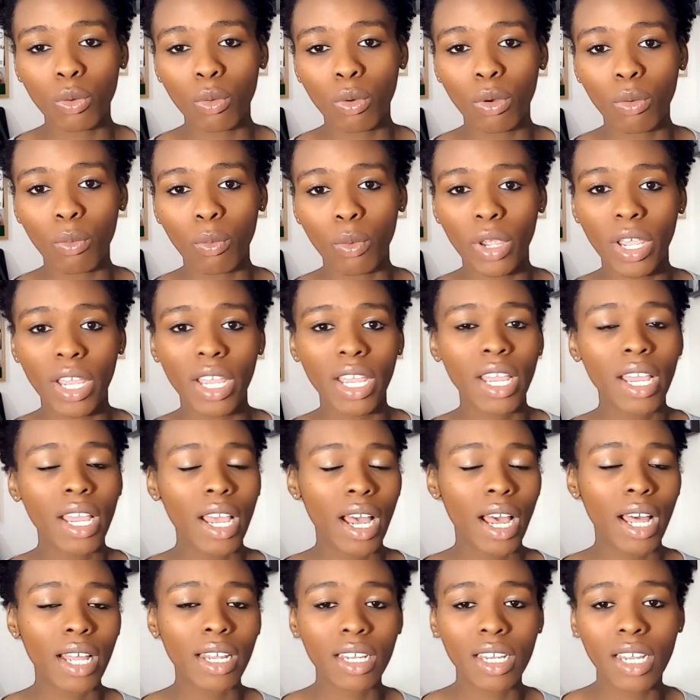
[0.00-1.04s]
one way,
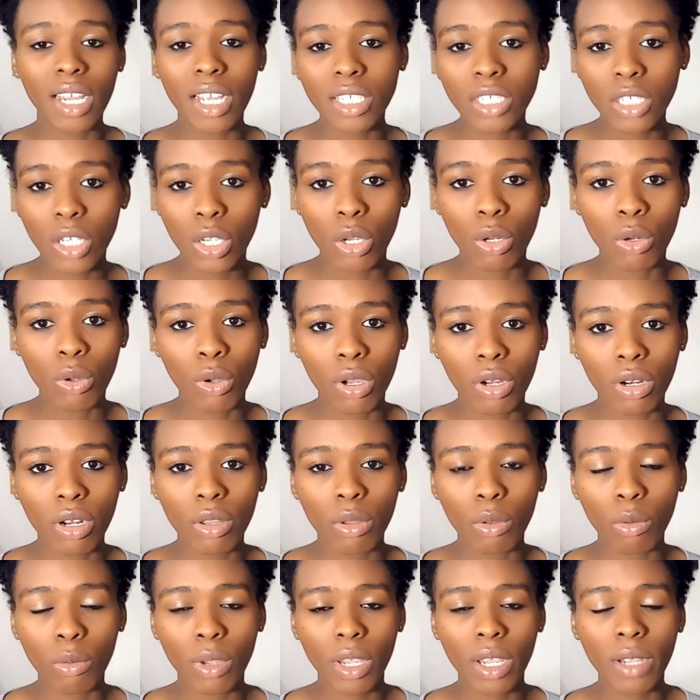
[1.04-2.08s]
and the next day you look
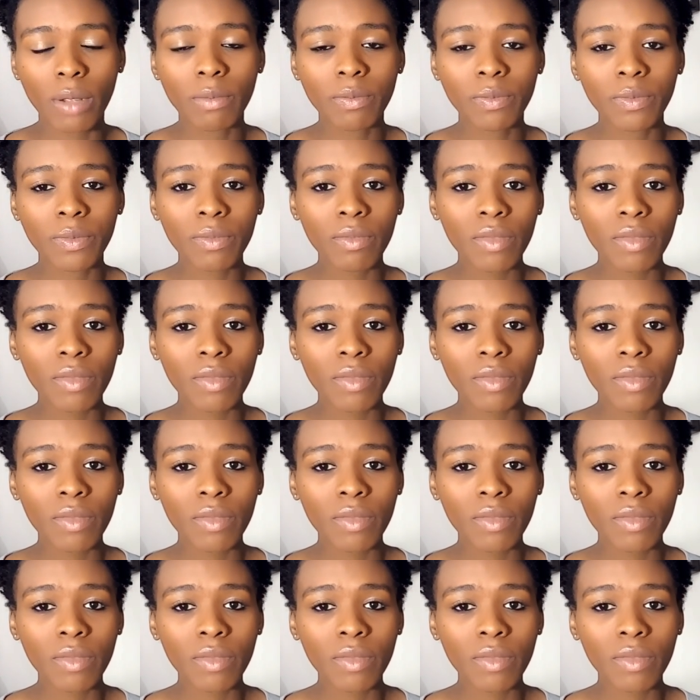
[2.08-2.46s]
another way.